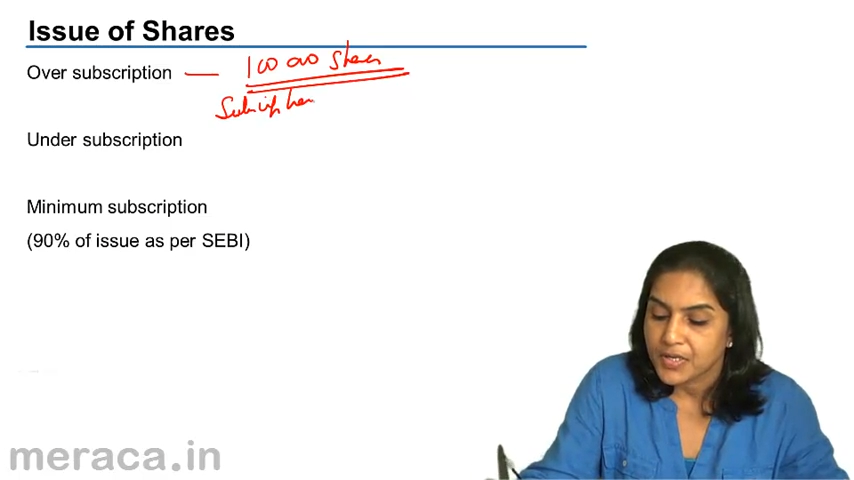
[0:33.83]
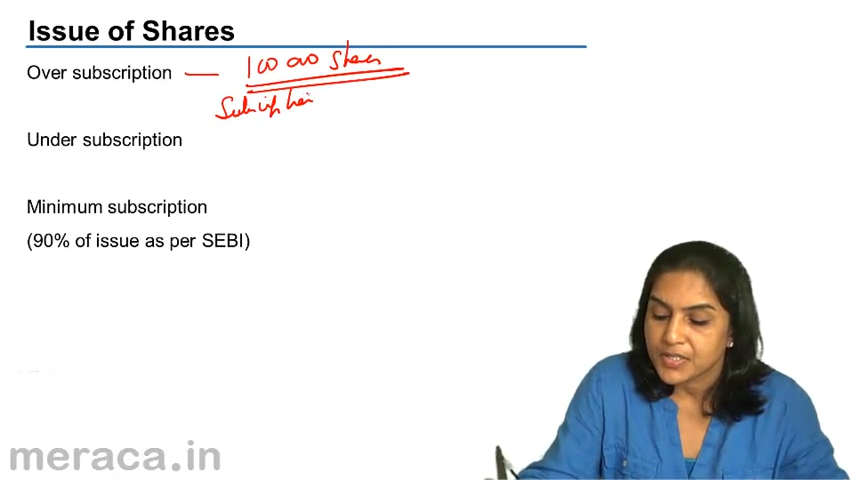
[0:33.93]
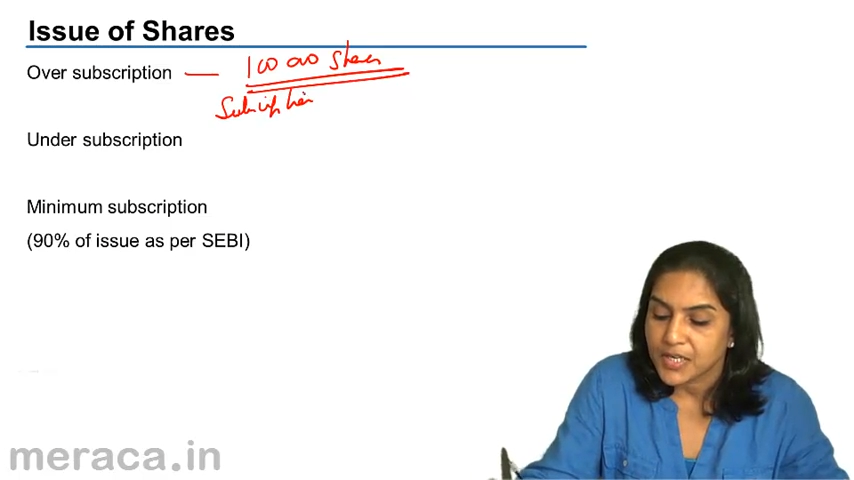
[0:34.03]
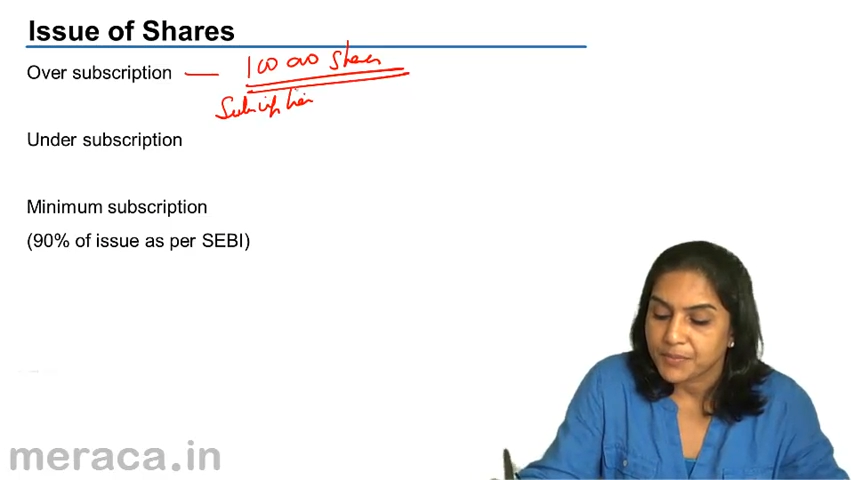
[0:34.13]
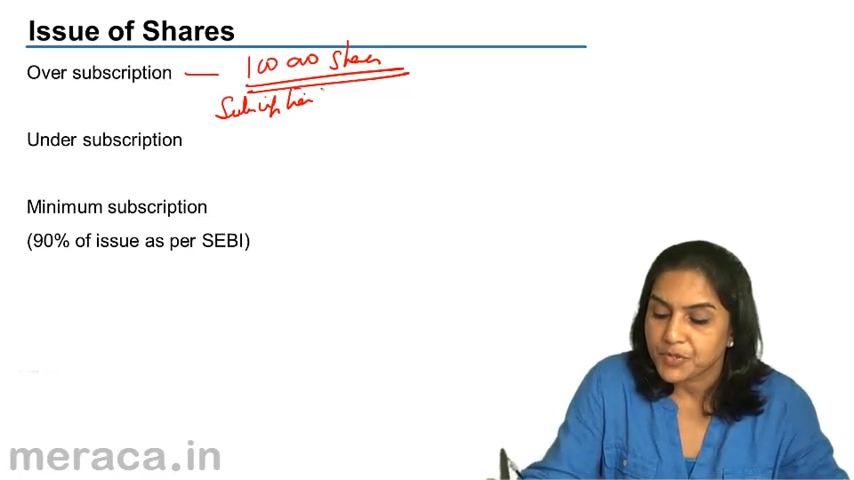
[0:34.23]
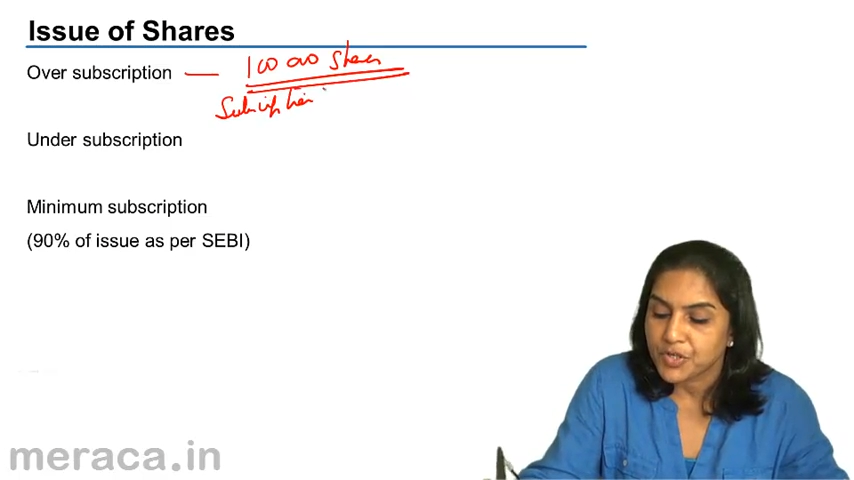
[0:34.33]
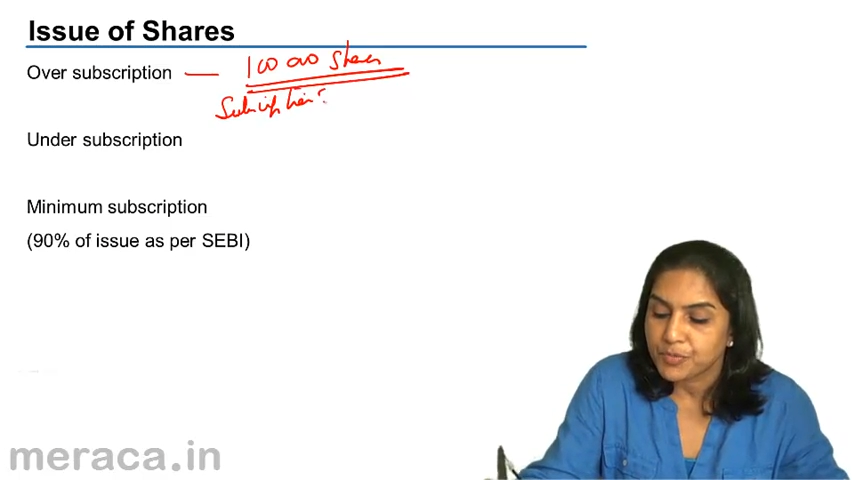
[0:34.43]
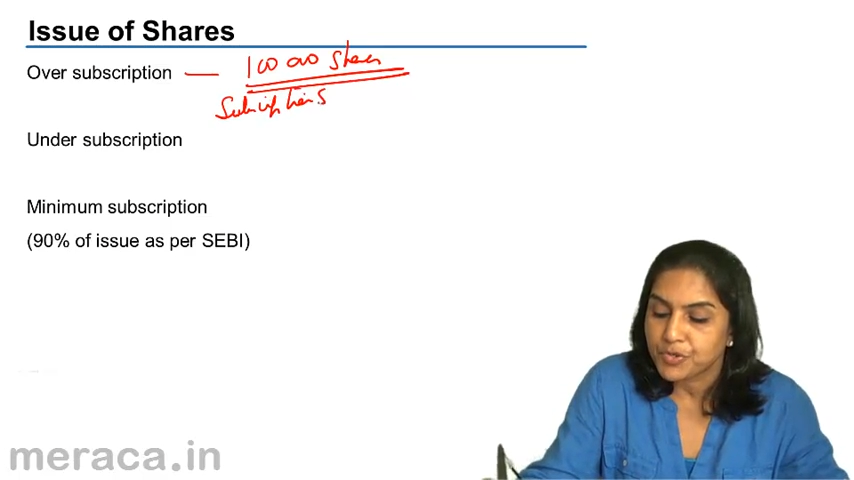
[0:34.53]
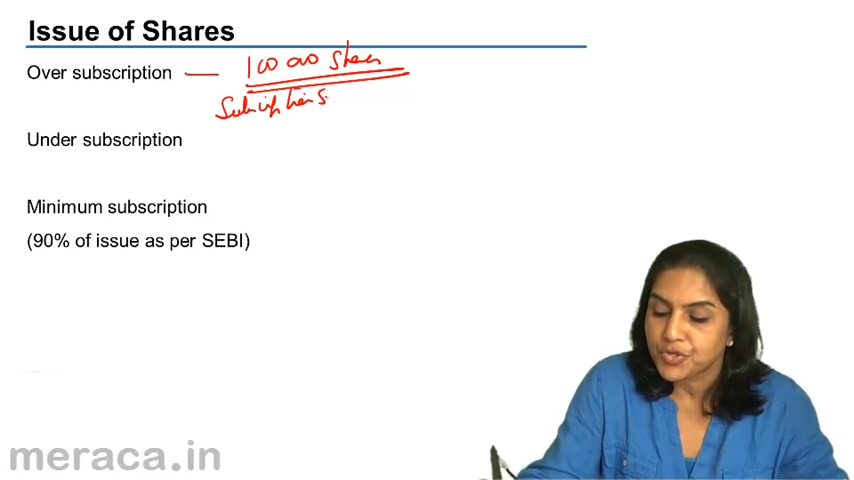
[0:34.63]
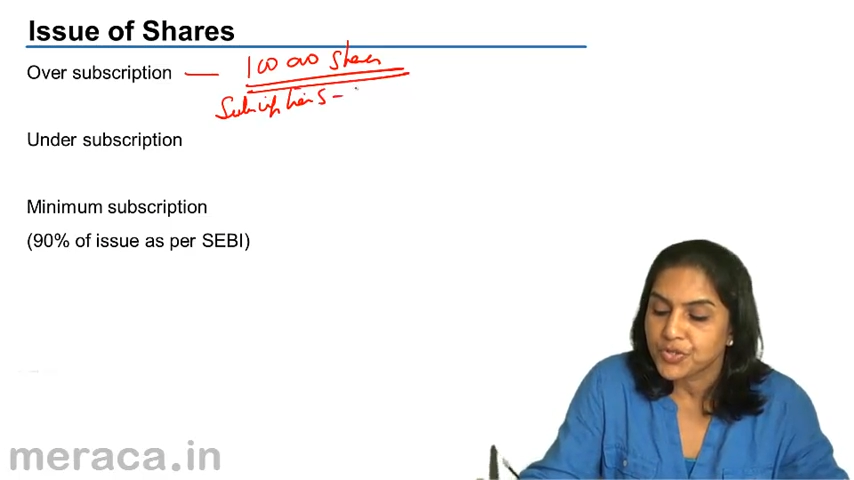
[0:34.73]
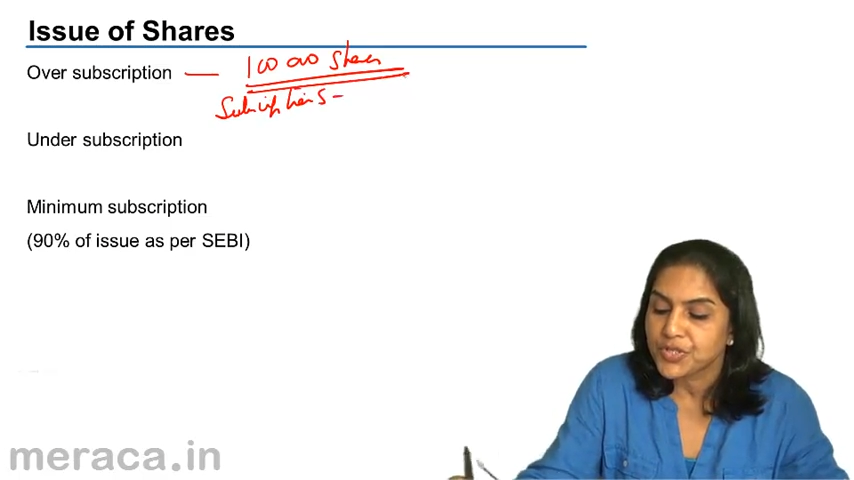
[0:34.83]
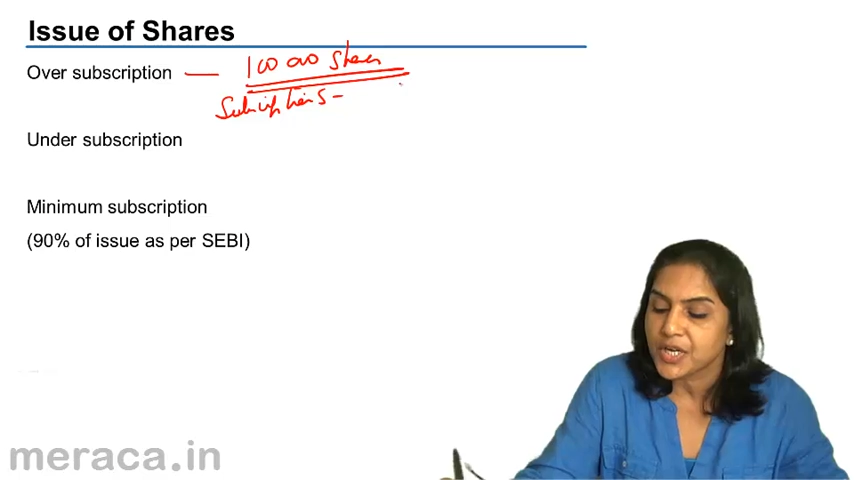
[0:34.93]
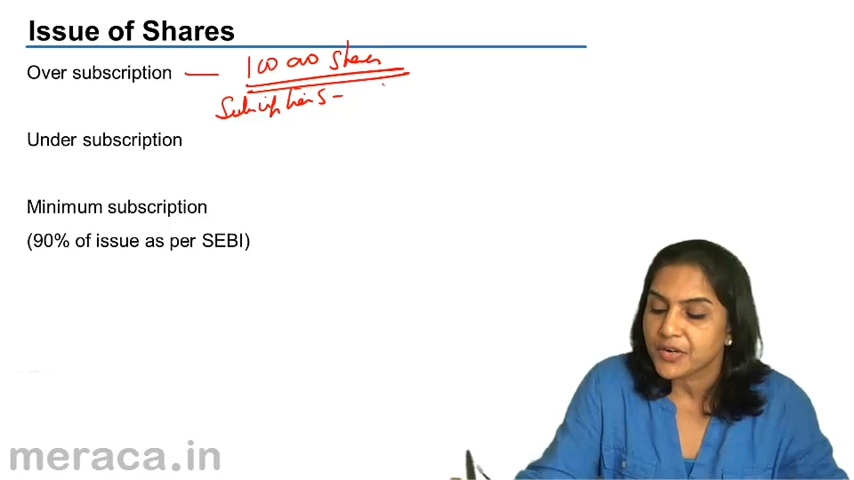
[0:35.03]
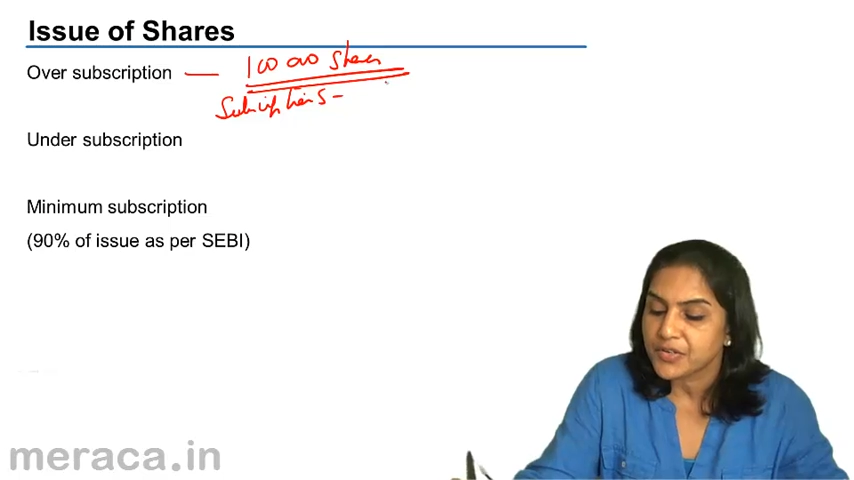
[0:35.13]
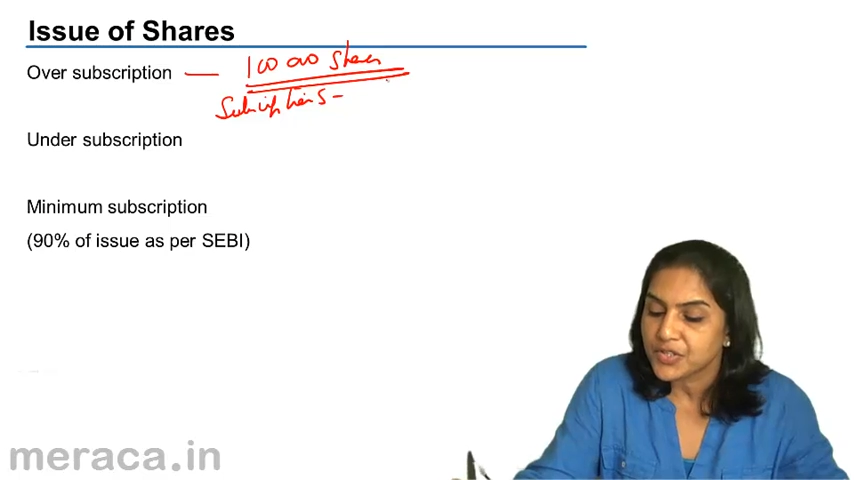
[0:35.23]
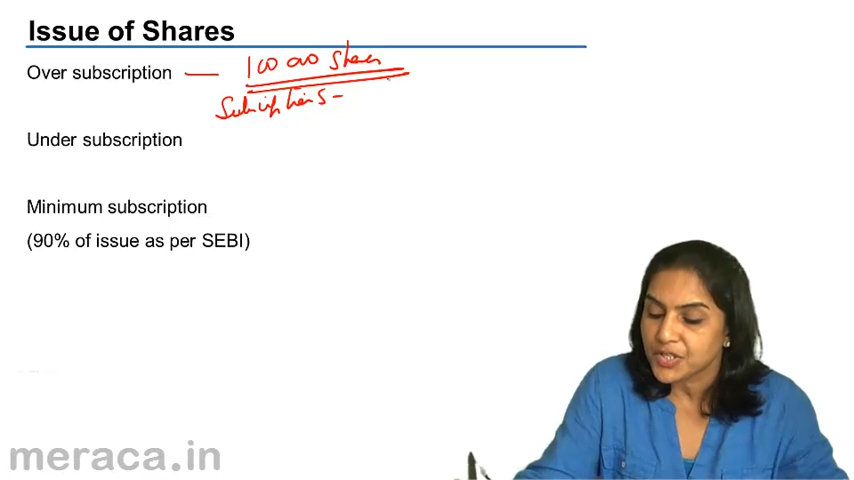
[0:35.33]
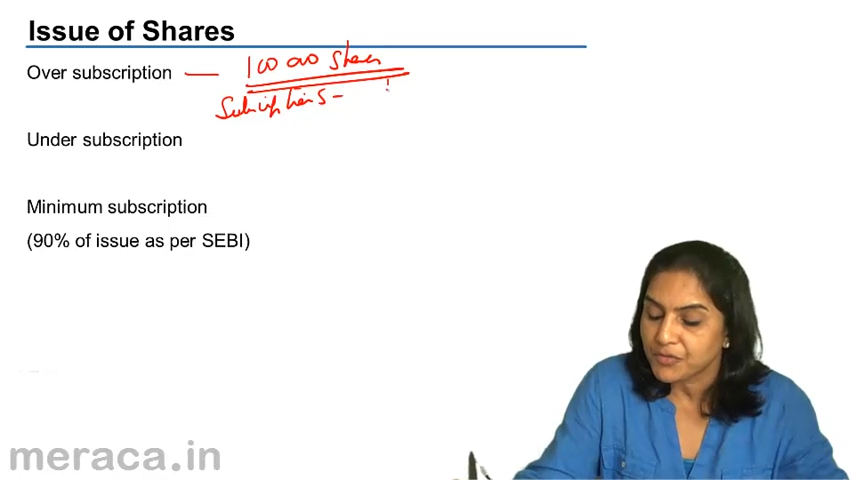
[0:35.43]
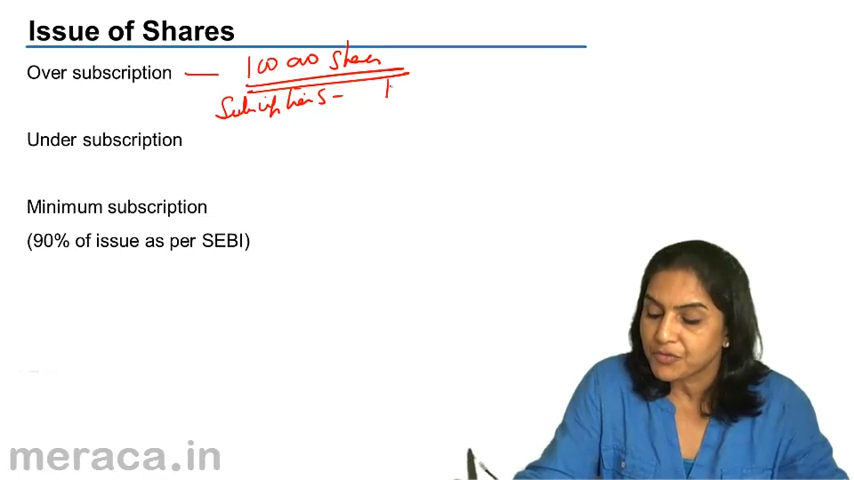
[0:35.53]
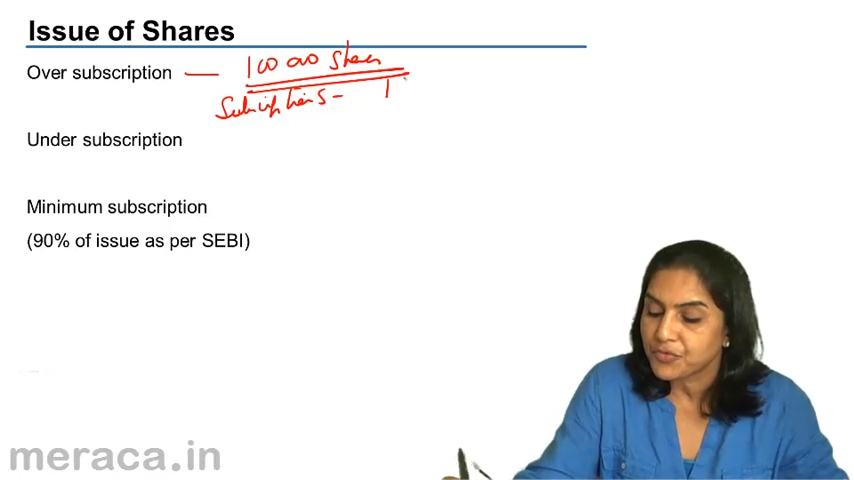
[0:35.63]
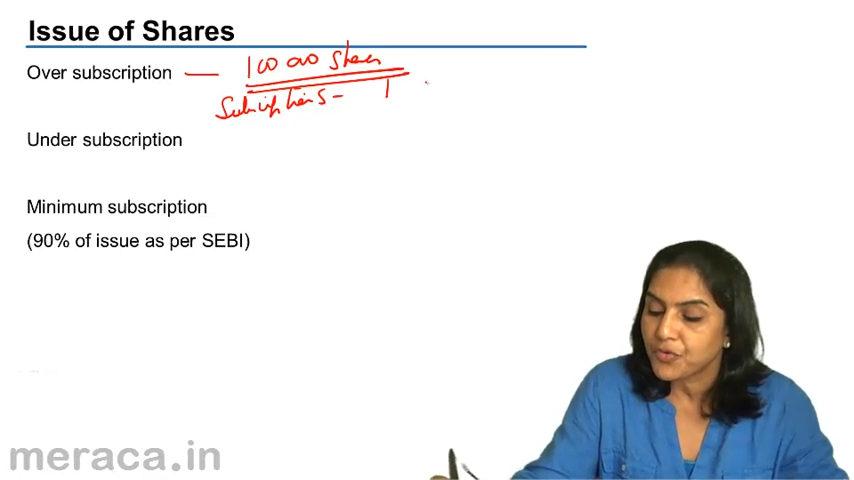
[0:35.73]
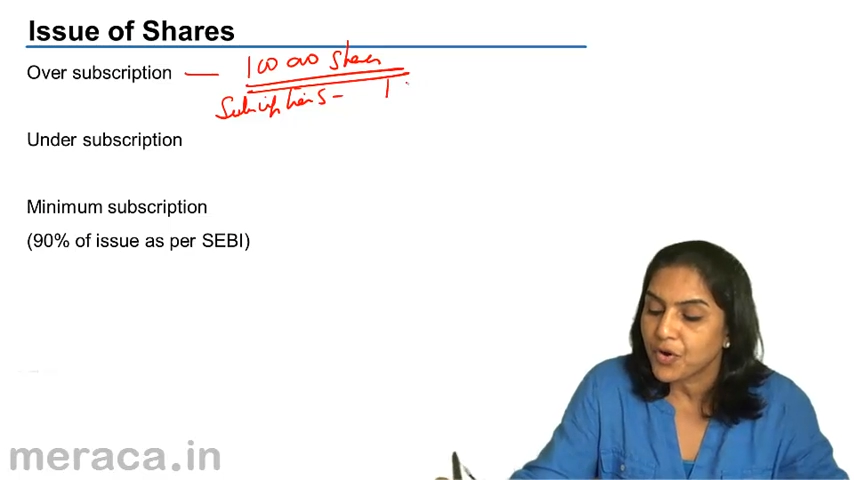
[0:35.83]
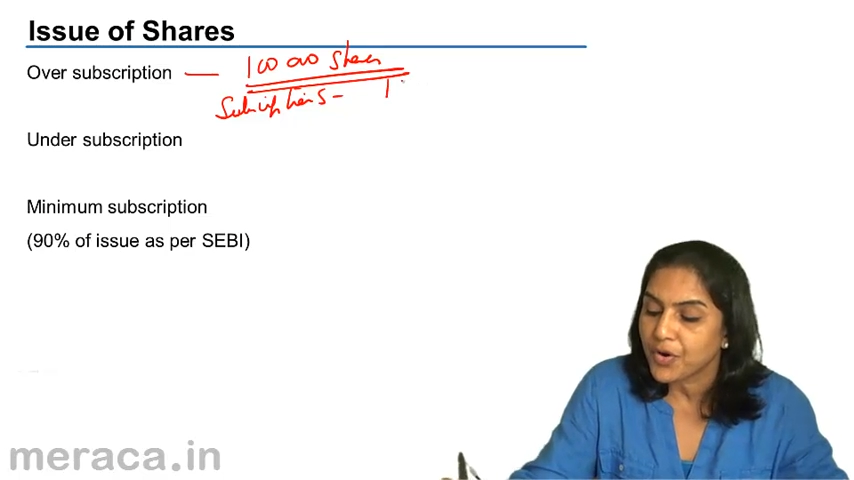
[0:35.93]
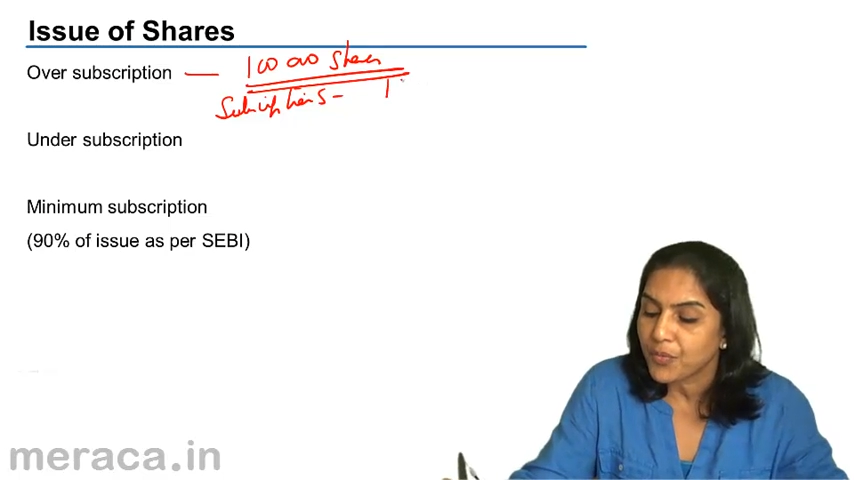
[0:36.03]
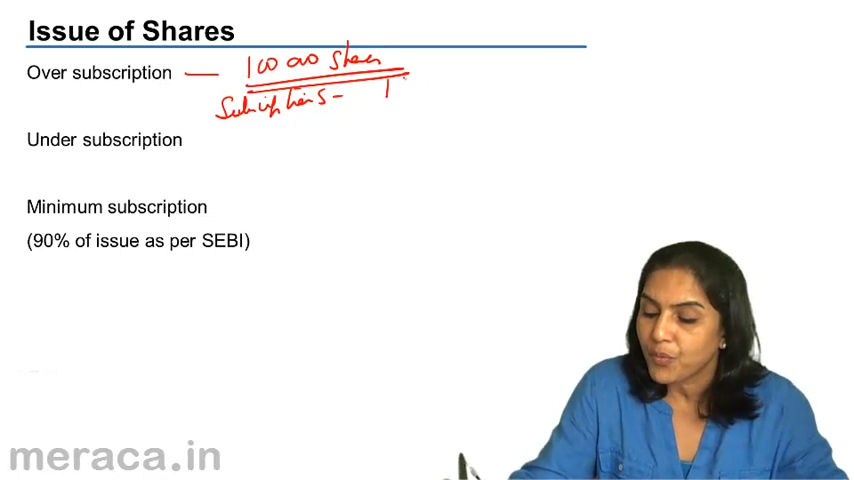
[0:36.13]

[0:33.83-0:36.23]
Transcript: Subscriptions are received for